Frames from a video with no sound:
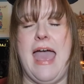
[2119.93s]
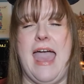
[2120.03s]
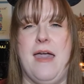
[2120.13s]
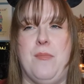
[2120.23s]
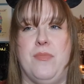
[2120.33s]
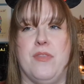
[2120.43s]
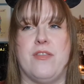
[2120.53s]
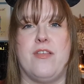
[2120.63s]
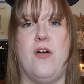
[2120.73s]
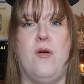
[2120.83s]
Um,
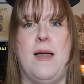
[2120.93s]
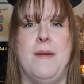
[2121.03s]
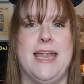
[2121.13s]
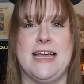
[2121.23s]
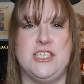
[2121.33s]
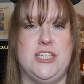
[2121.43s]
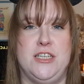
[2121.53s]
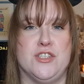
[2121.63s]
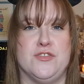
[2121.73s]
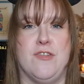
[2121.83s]
so I might actually
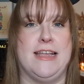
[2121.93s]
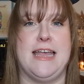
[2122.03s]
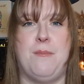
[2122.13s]
just write